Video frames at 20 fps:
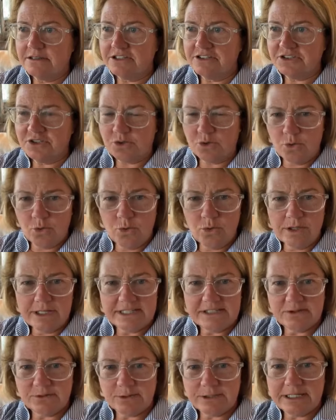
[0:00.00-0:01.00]
the school
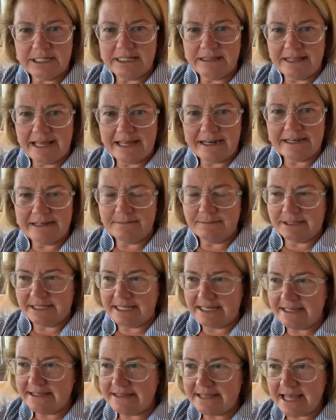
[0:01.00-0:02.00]
has really let him
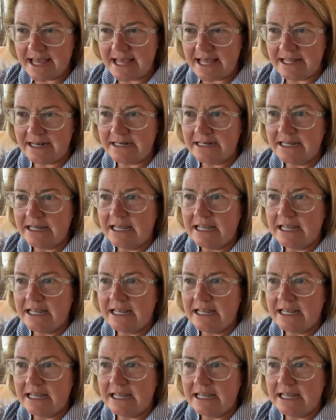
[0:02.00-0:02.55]
lead that.